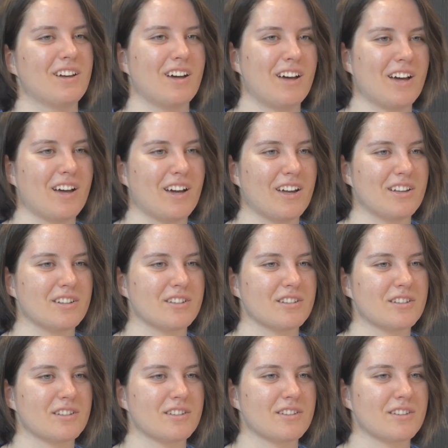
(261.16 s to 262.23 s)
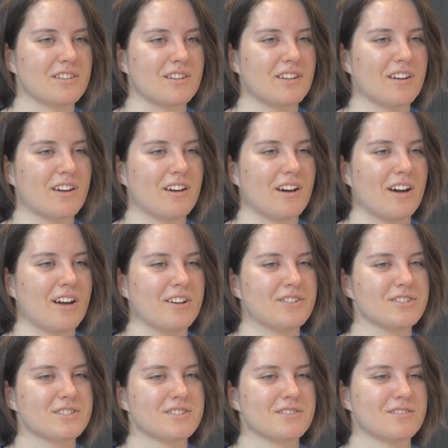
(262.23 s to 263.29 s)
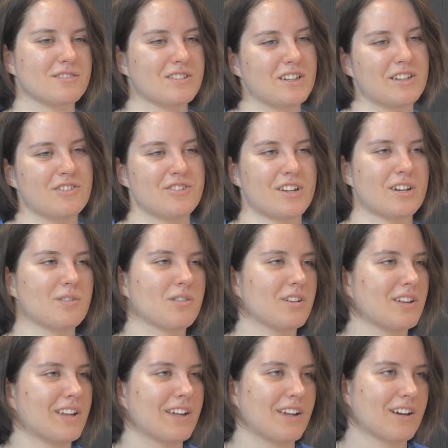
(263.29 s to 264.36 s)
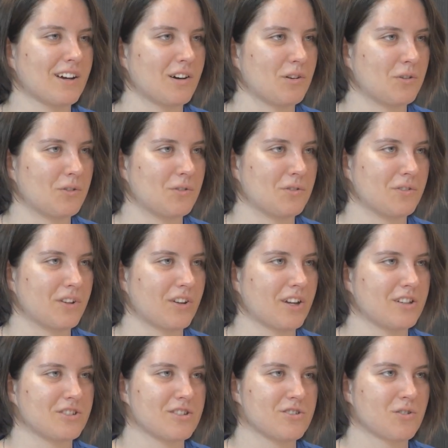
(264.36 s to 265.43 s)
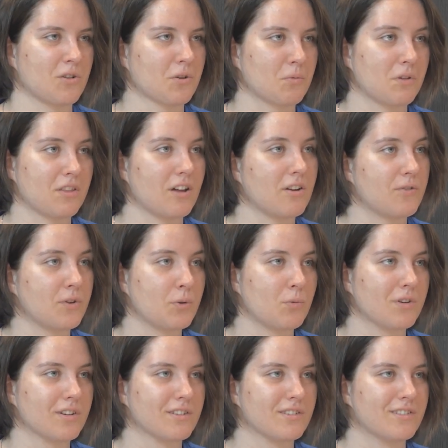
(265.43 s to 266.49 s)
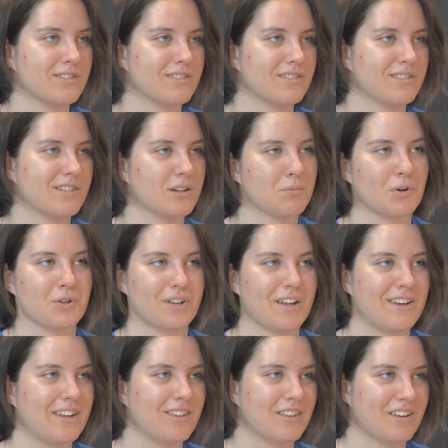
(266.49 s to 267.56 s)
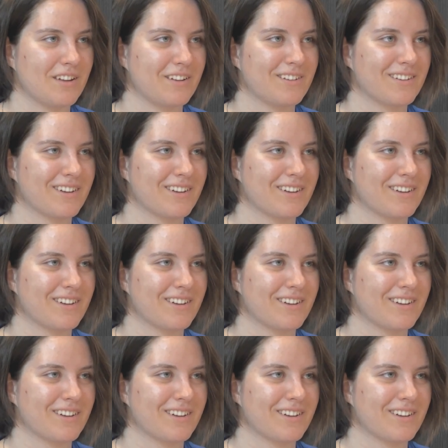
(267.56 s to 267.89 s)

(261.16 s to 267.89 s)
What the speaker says: And I just, in general, like how you can just talk with everyone about anything.